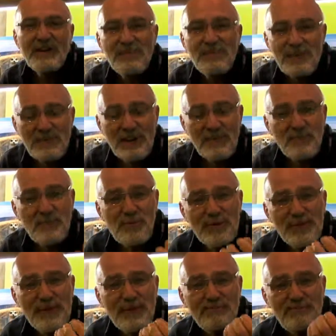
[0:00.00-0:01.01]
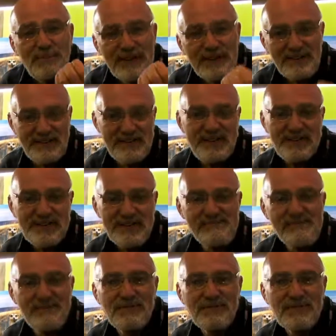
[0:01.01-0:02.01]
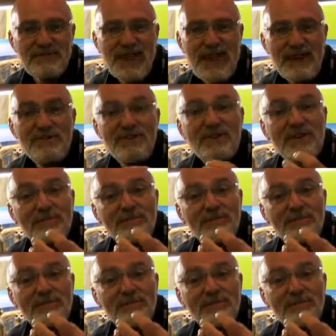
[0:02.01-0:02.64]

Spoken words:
And probably one of the best examples of how you